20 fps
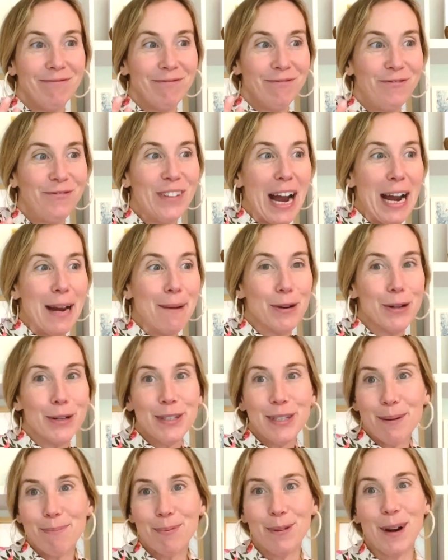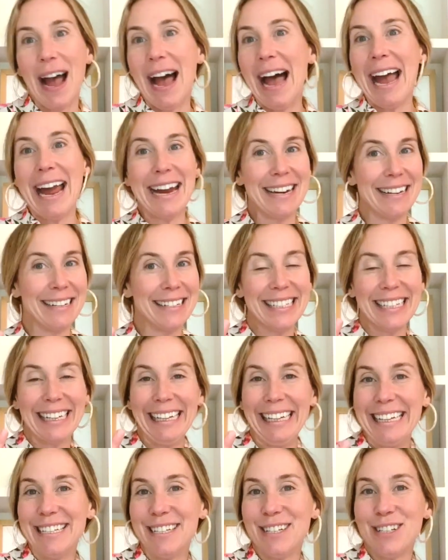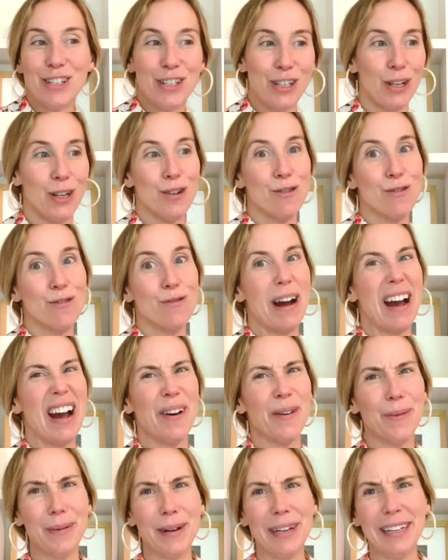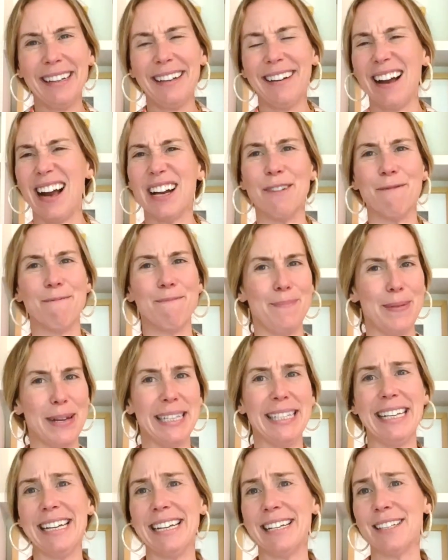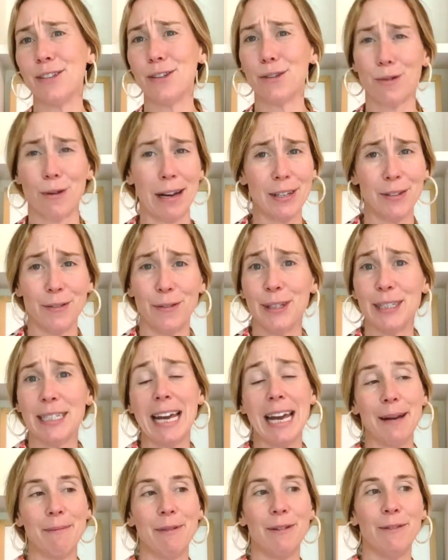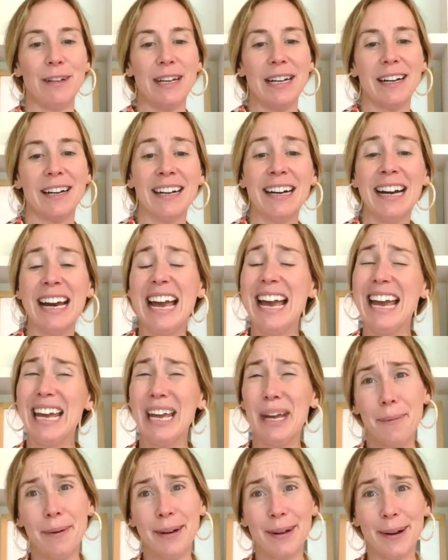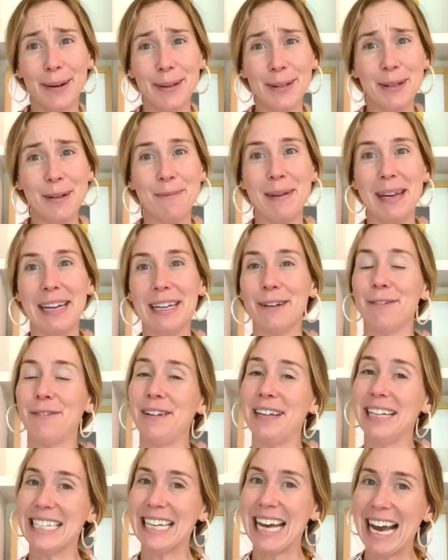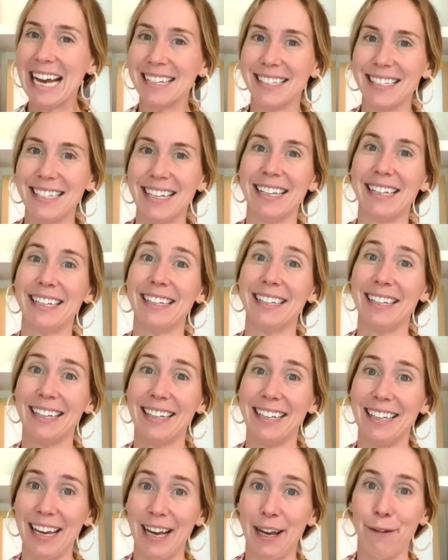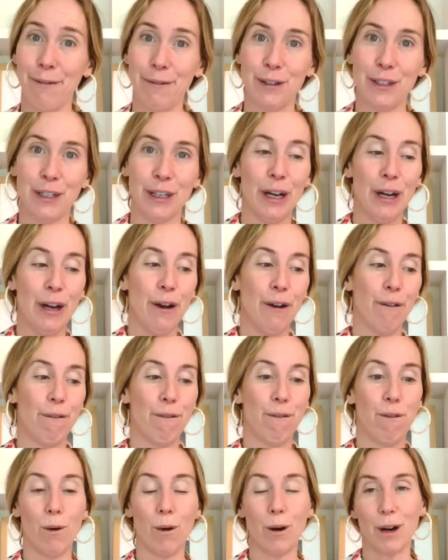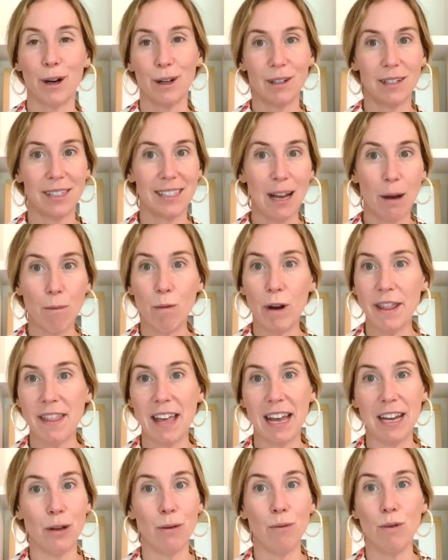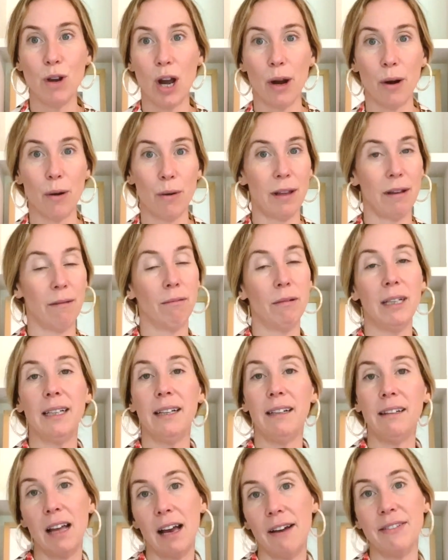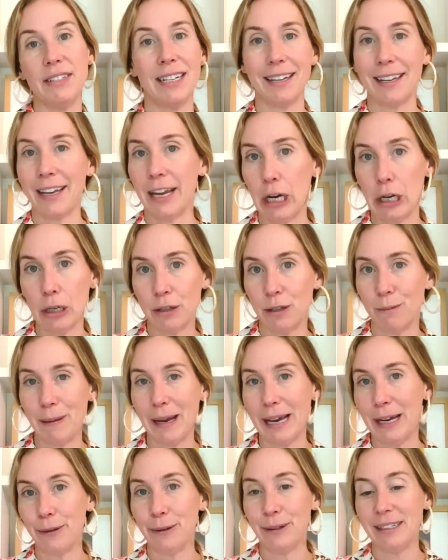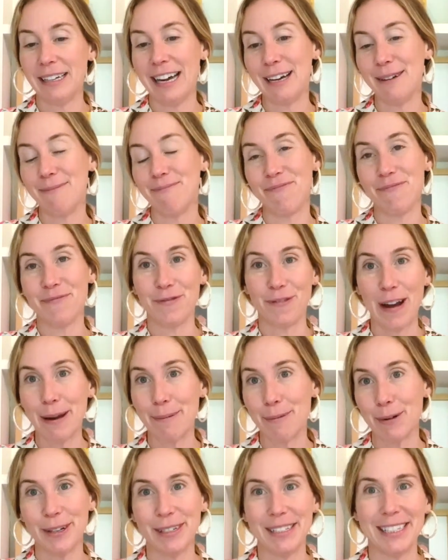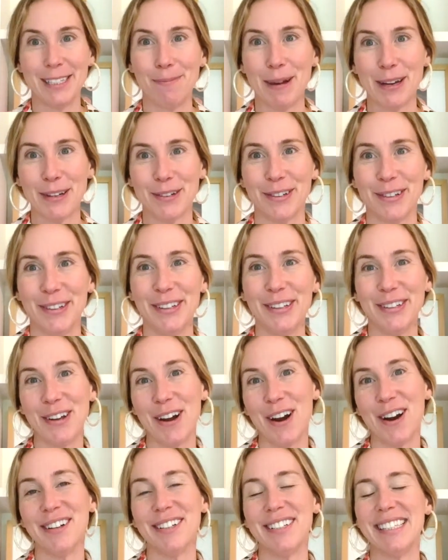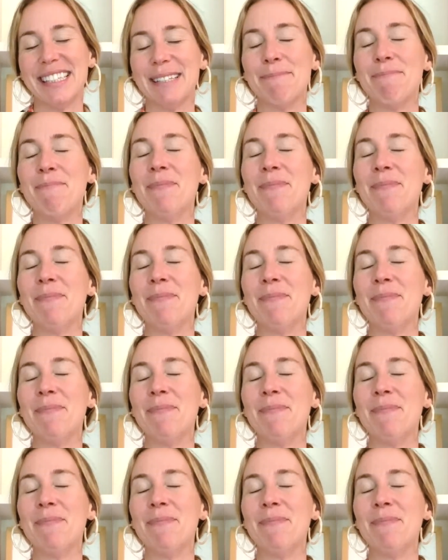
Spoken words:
fiber surprise into a really kind of busy and stressful time of year. It would also make a fantastic gift for someone that you know that really loves and cares about fiber and special yarns.